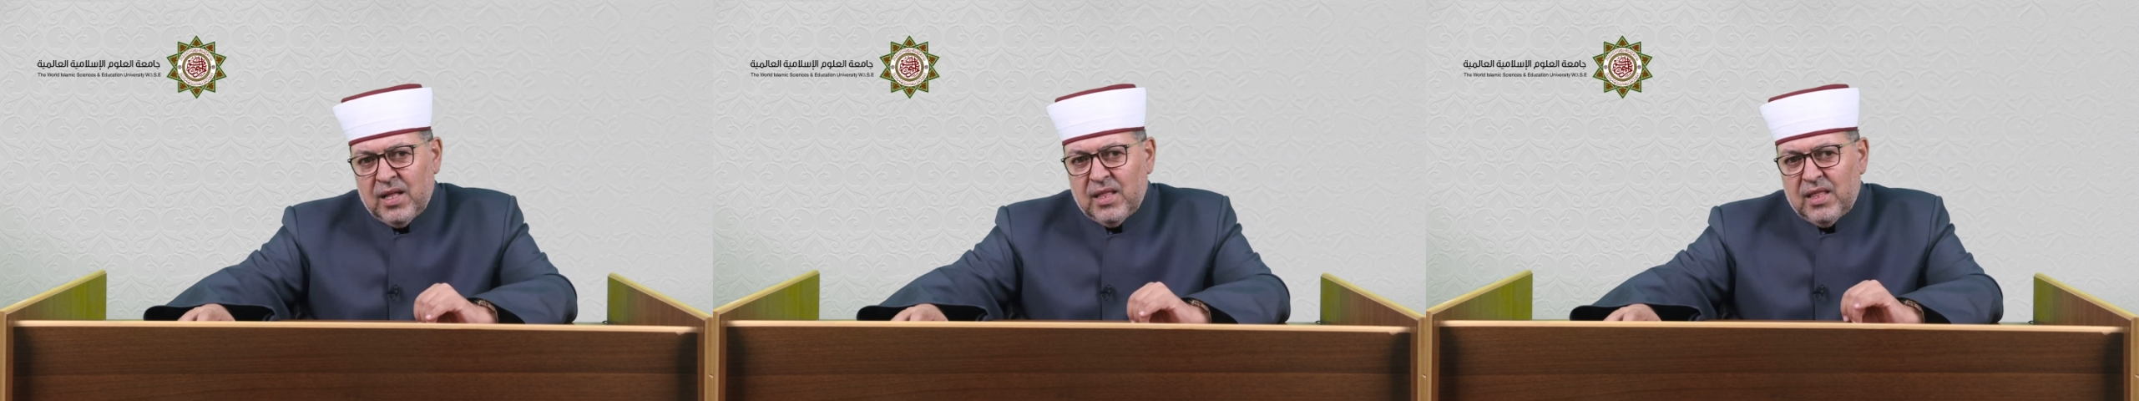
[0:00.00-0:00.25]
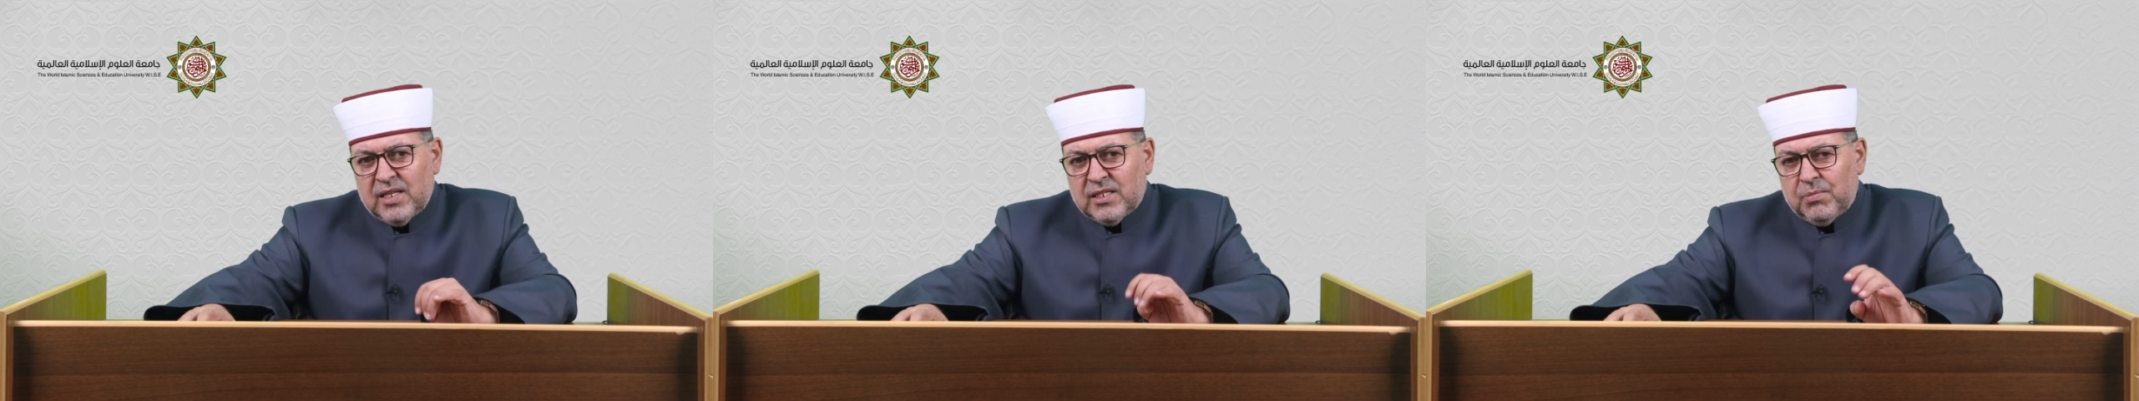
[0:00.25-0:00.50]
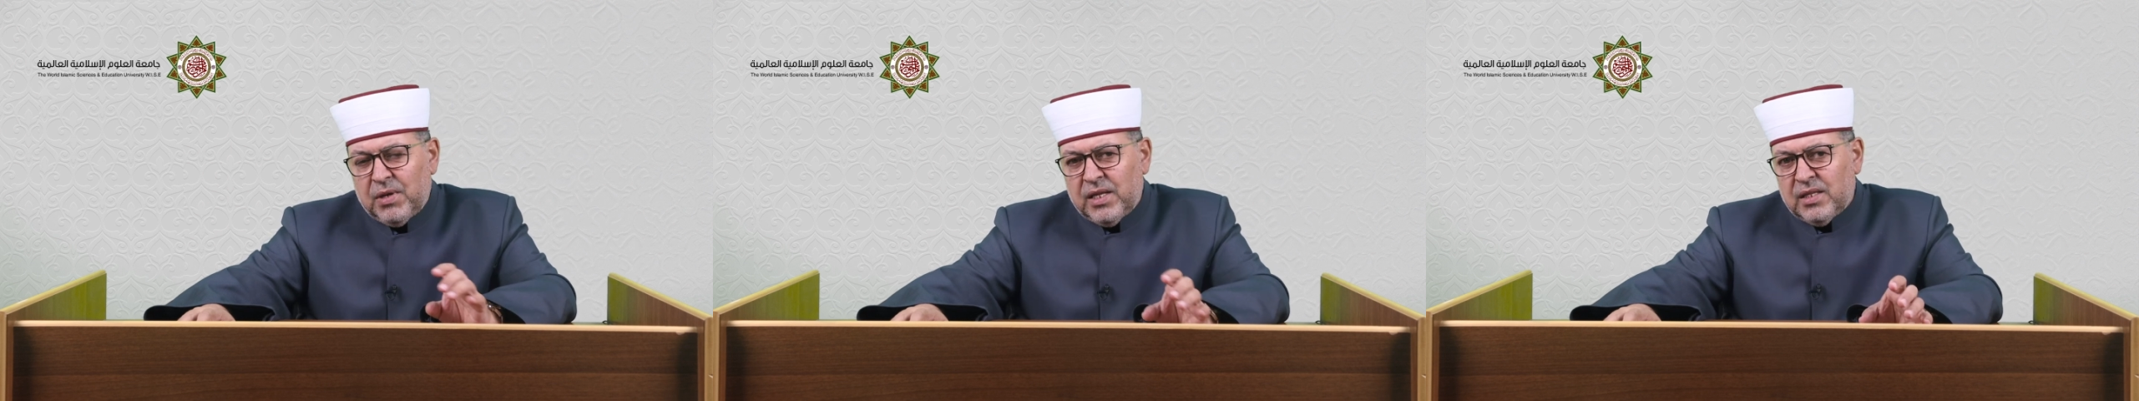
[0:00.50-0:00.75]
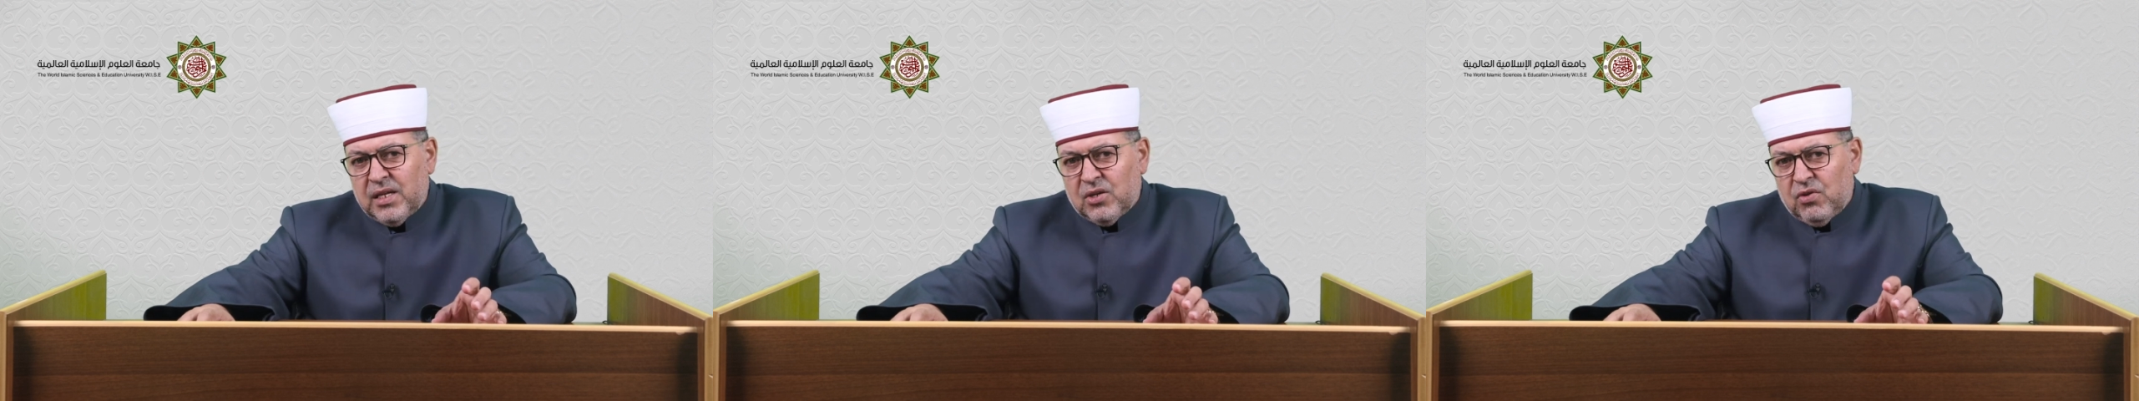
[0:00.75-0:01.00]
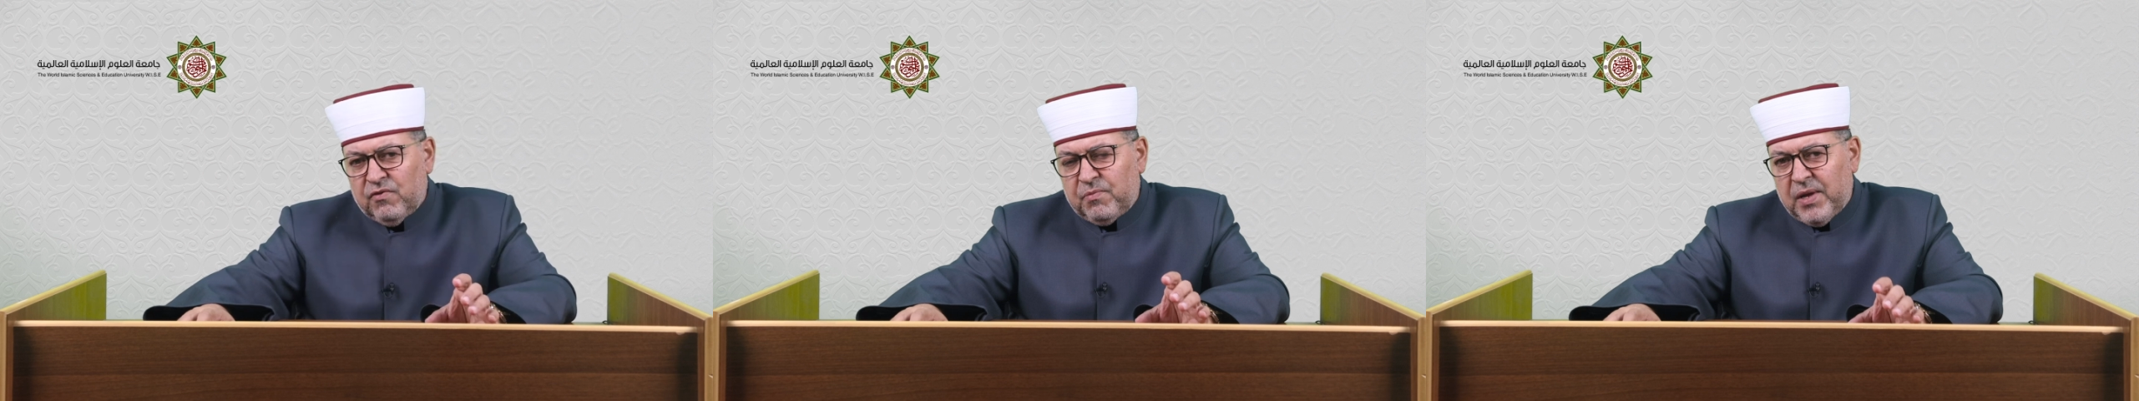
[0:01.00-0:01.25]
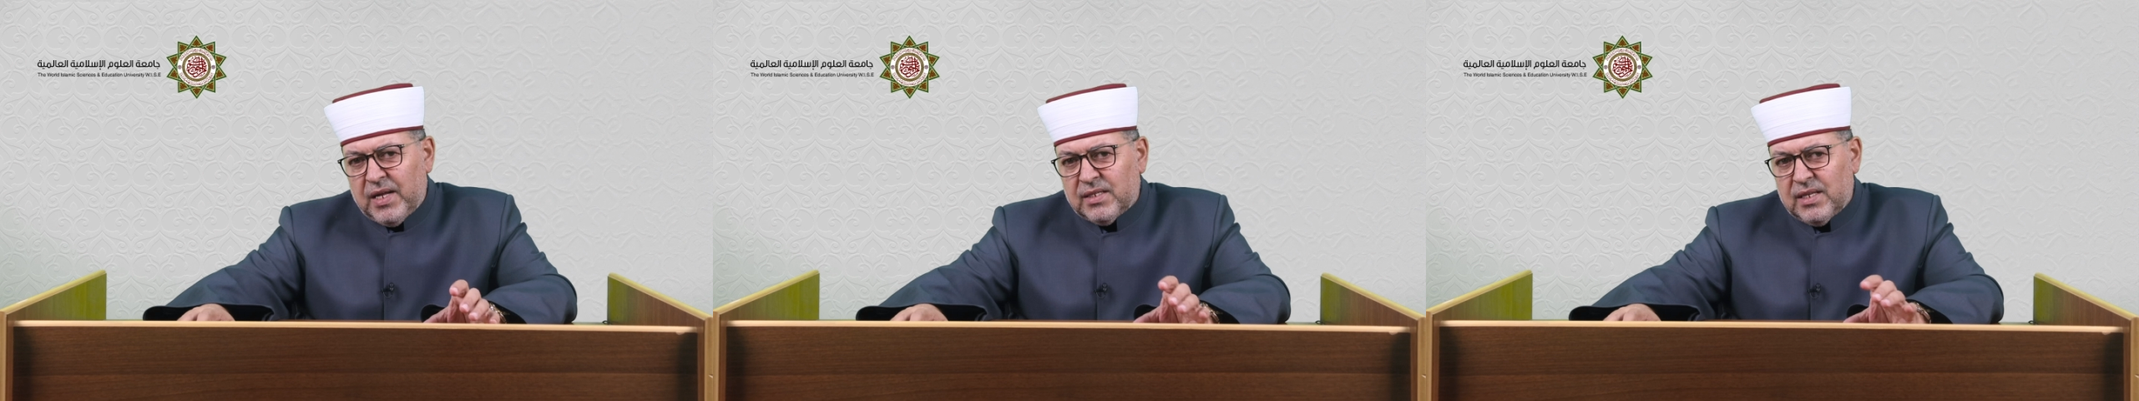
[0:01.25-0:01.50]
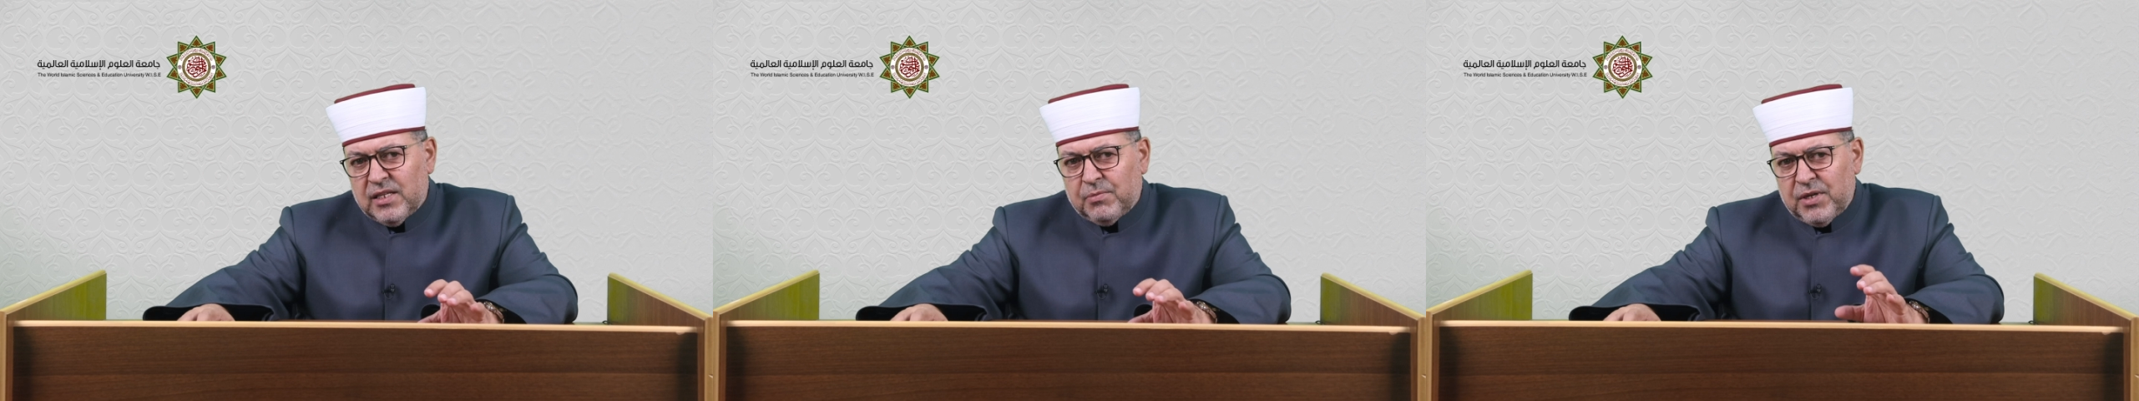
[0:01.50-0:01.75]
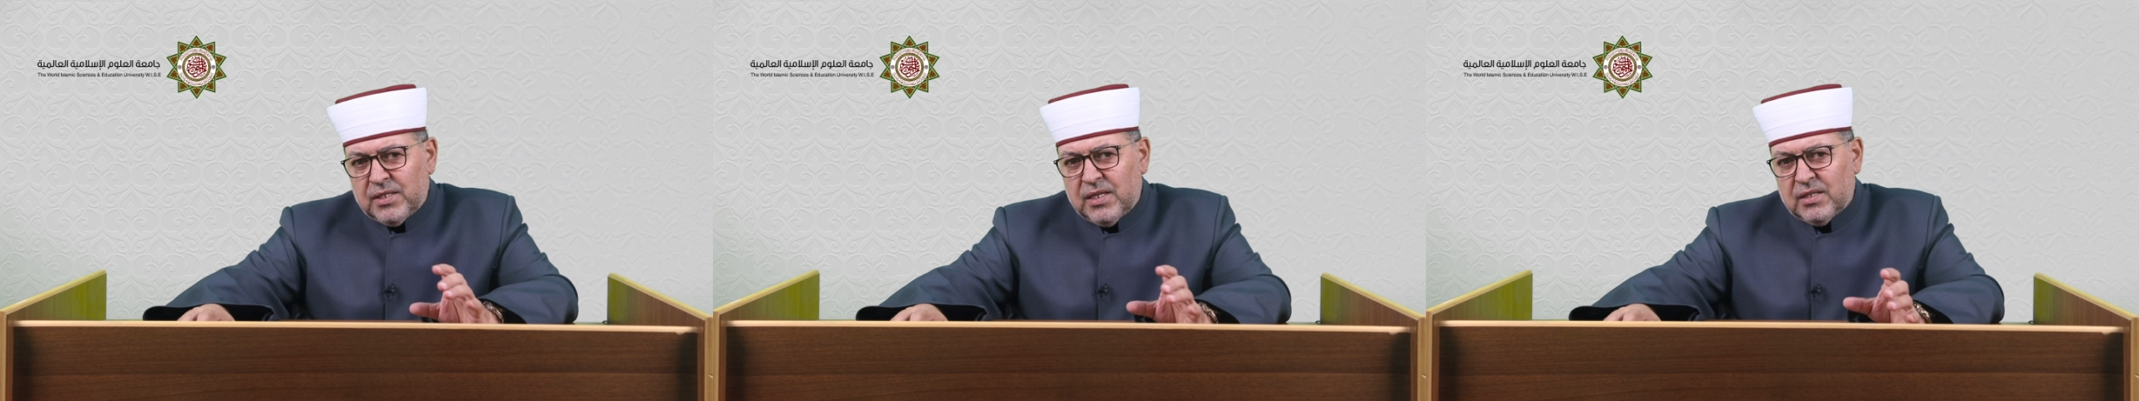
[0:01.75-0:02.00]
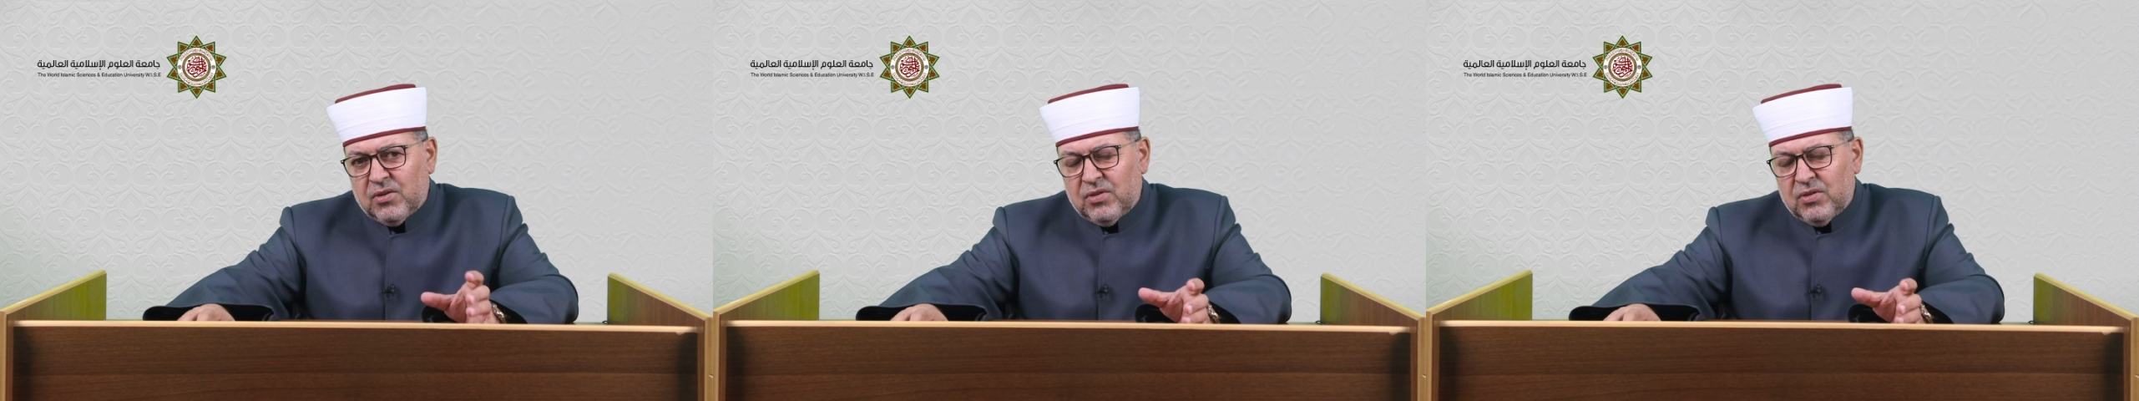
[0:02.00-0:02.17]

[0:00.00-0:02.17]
This blending of past and present